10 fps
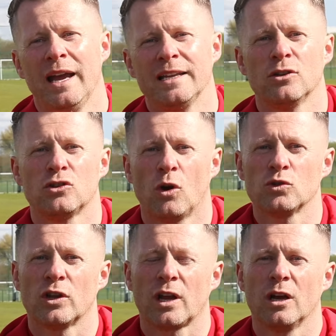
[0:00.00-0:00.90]
it just
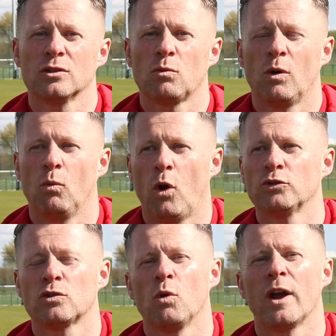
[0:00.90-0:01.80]
shows that the girls
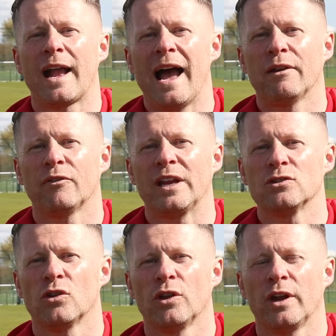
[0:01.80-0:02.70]
want to work hard for
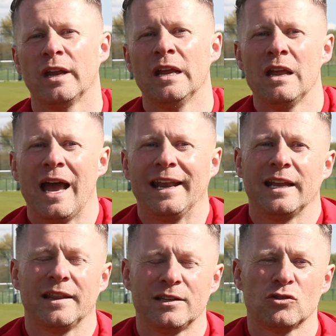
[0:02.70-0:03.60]
each other, and
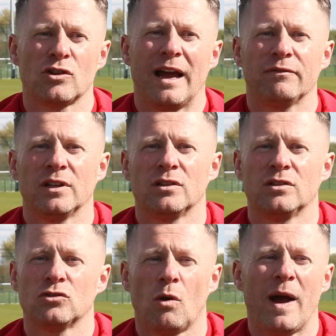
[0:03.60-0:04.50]
they just grafted
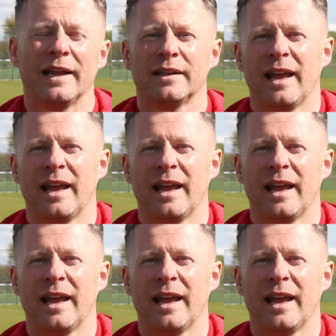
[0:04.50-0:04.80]
so hard.